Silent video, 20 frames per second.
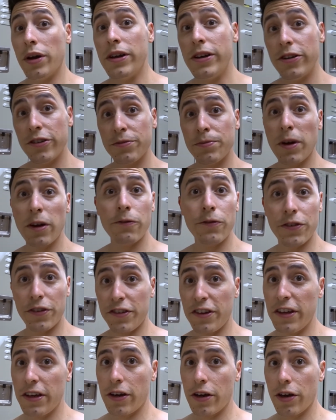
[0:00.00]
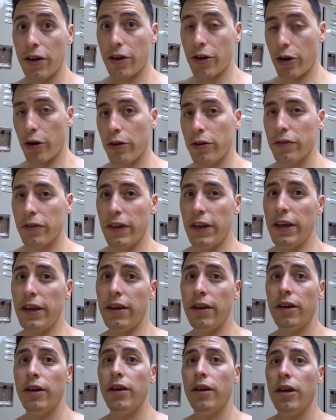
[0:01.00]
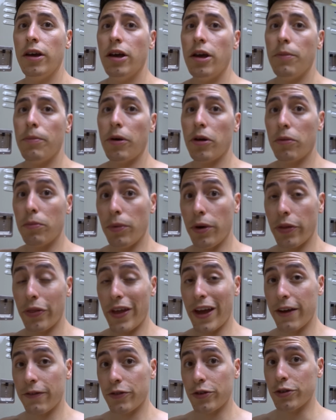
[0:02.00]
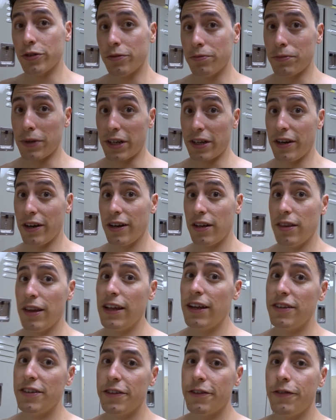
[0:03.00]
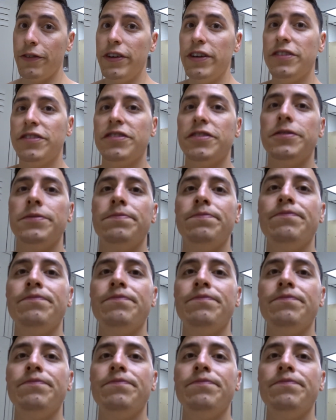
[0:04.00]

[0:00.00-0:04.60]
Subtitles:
Here's my physique currently, about a month after my cut that I just finished.